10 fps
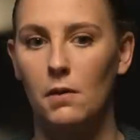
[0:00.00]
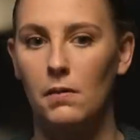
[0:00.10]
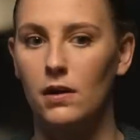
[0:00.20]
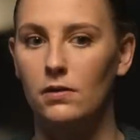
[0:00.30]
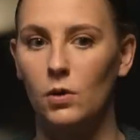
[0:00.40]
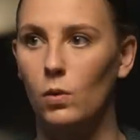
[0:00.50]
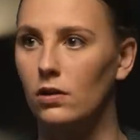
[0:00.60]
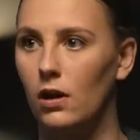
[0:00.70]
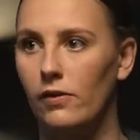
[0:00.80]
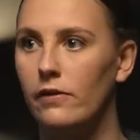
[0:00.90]
grandparents, they
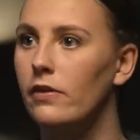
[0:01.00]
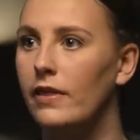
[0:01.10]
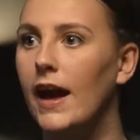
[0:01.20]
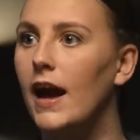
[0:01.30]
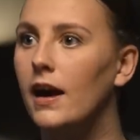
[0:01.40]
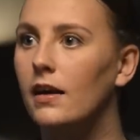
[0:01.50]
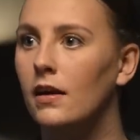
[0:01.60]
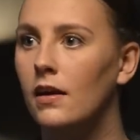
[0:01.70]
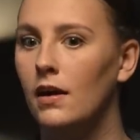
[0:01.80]
worked hard for everything they had,